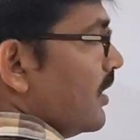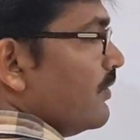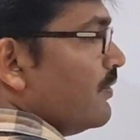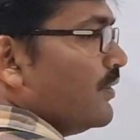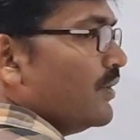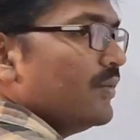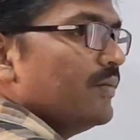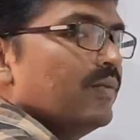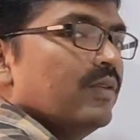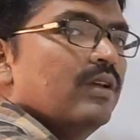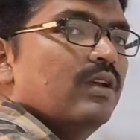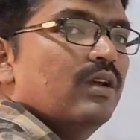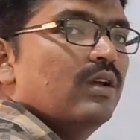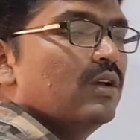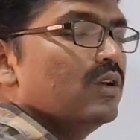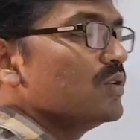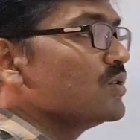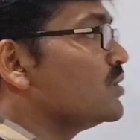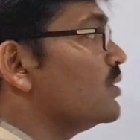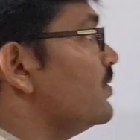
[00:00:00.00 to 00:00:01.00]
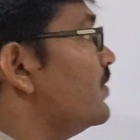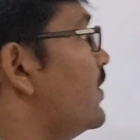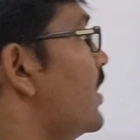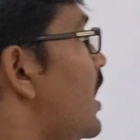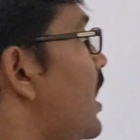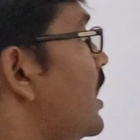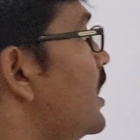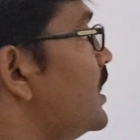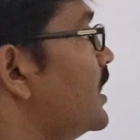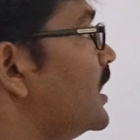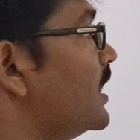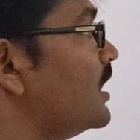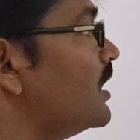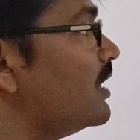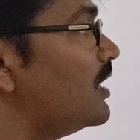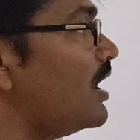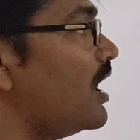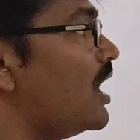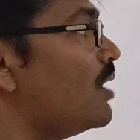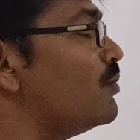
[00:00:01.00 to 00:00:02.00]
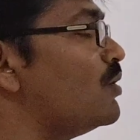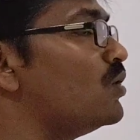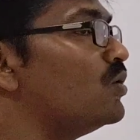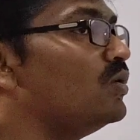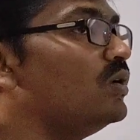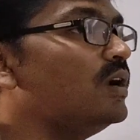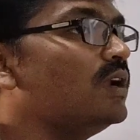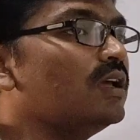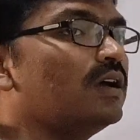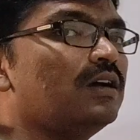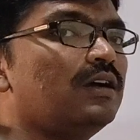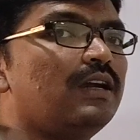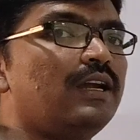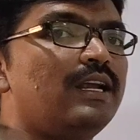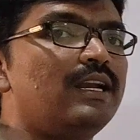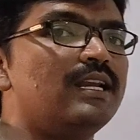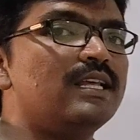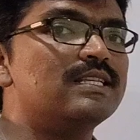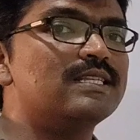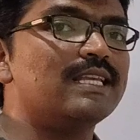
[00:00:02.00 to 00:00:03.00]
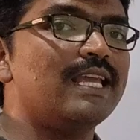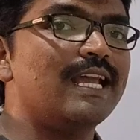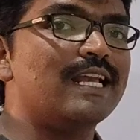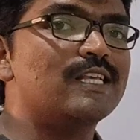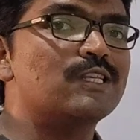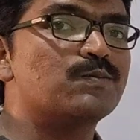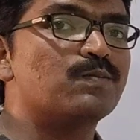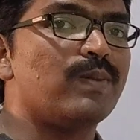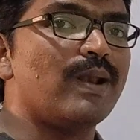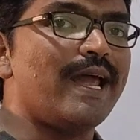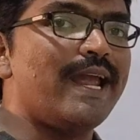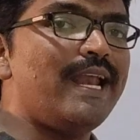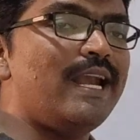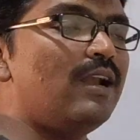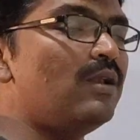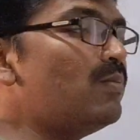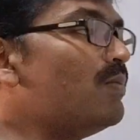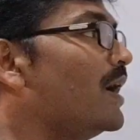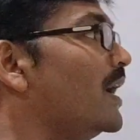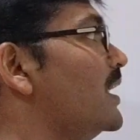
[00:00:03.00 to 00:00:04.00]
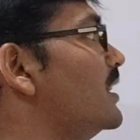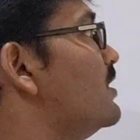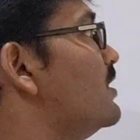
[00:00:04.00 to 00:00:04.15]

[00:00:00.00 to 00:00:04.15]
all of you? So that amount it is explained by